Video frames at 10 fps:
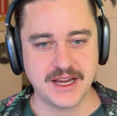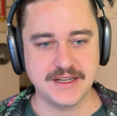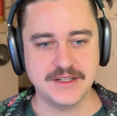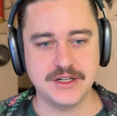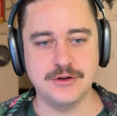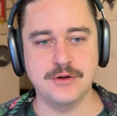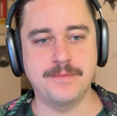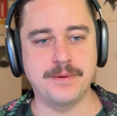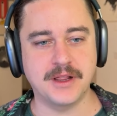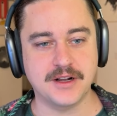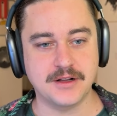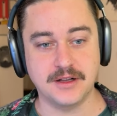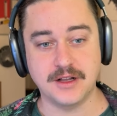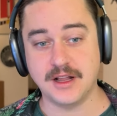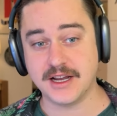into
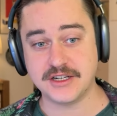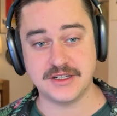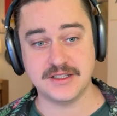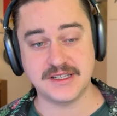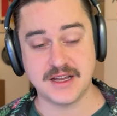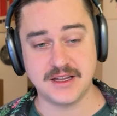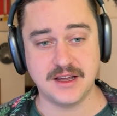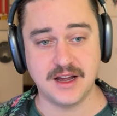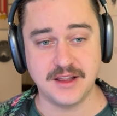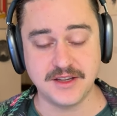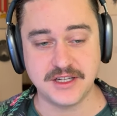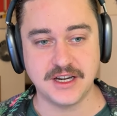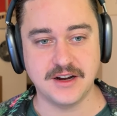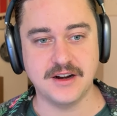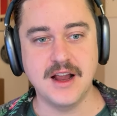political elections this
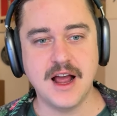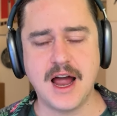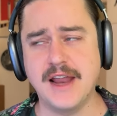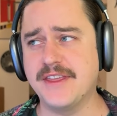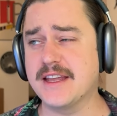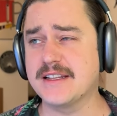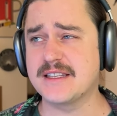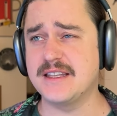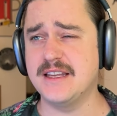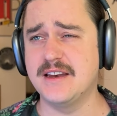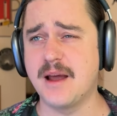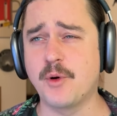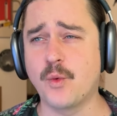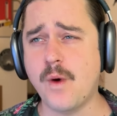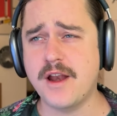year. I think it's the
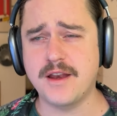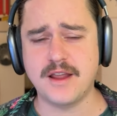number one